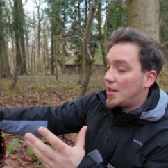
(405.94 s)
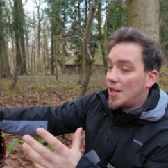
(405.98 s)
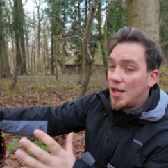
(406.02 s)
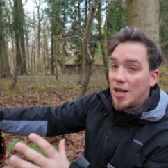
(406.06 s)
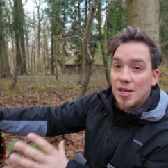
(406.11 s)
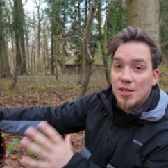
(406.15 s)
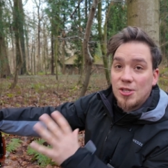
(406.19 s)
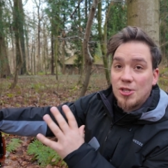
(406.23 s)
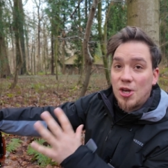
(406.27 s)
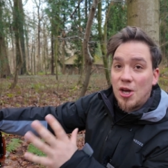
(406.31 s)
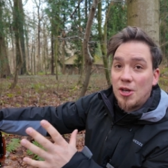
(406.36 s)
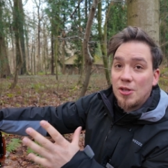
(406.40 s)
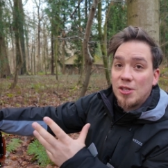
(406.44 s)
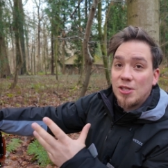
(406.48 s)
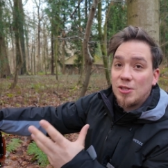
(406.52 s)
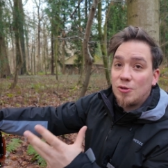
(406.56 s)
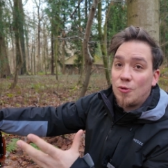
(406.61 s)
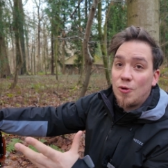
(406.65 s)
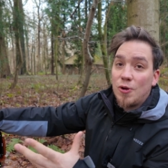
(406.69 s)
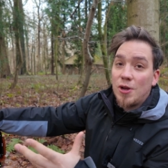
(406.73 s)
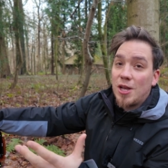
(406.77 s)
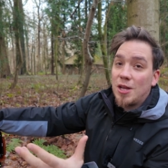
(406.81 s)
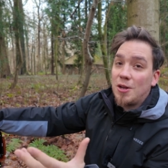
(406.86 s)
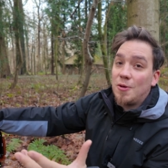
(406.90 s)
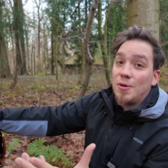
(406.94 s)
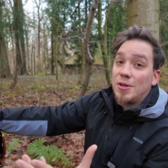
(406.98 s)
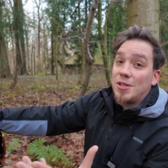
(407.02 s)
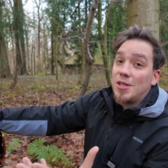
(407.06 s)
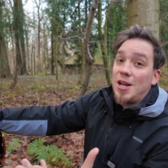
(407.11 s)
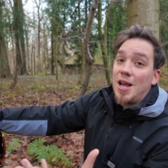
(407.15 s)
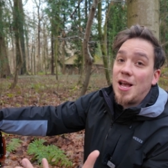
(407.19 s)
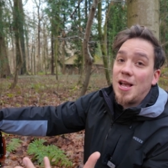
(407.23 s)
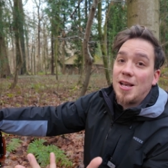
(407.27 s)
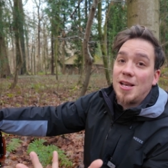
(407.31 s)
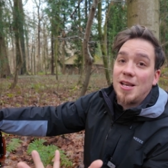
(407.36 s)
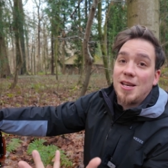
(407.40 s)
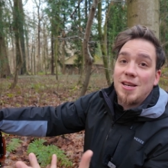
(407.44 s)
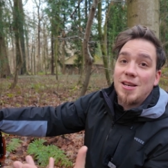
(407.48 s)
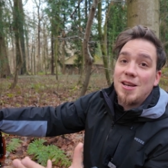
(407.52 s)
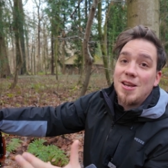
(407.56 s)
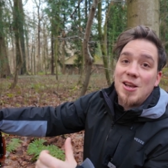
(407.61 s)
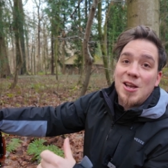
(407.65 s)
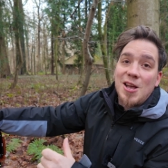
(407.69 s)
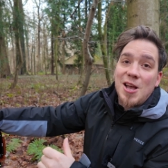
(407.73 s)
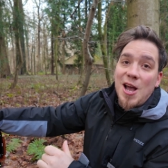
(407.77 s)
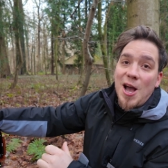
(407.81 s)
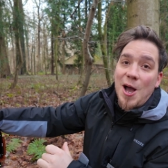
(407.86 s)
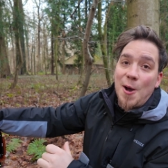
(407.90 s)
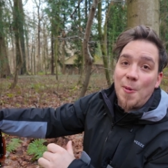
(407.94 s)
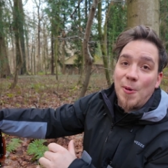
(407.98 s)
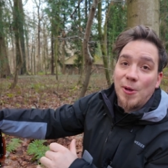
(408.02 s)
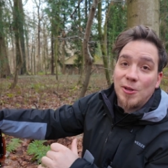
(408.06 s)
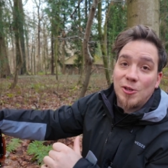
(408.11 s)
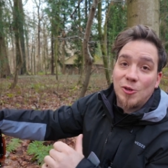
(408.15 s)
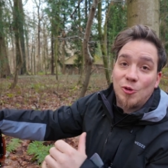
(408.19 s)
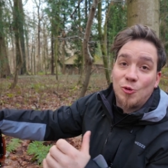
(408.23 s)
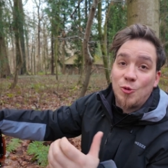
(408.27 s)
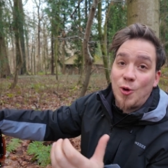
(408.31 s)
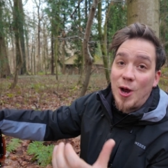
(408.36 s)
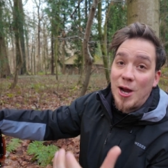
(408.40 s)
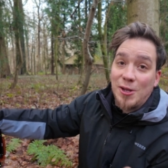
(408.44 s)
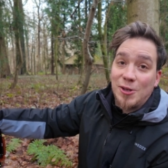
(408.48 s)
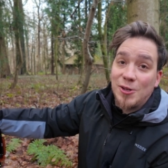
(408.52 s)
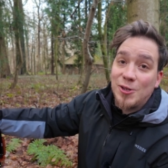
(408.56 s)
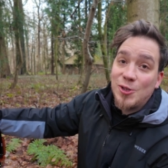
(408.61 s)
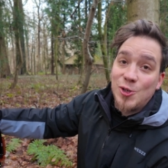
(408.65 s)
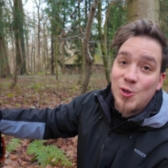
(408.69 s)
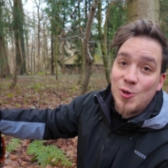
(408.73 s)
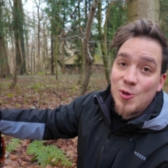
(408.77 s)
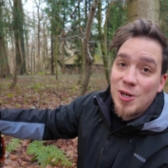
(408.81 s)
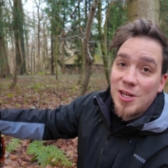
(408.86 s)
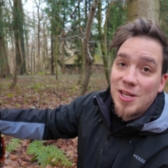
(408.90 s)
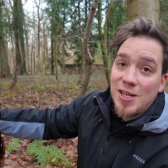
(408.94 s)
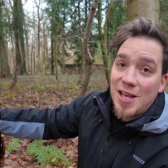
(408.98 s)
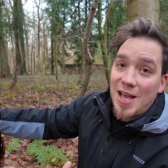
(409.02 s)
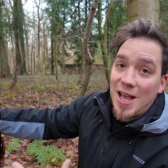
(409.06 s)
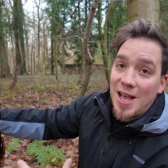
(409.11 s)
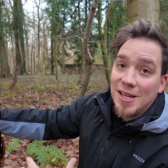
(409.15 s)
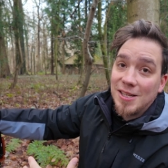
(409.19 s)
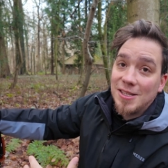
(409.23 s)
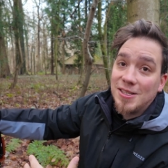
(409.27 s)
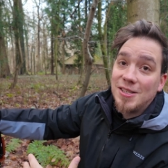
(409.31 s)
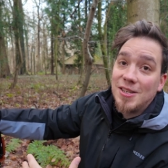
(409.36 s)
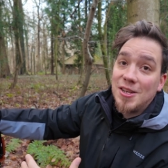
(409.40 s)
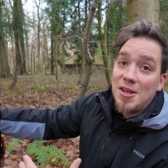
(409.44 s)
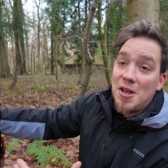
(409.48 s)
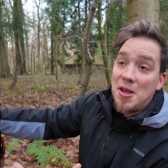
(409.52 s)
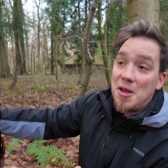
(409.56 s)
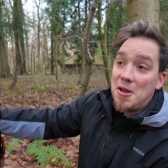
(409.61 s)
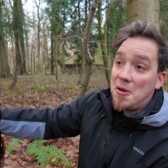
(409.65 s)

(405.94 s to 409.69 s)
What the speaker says: I saw this trunk and I was like, I want to try to shoot it, and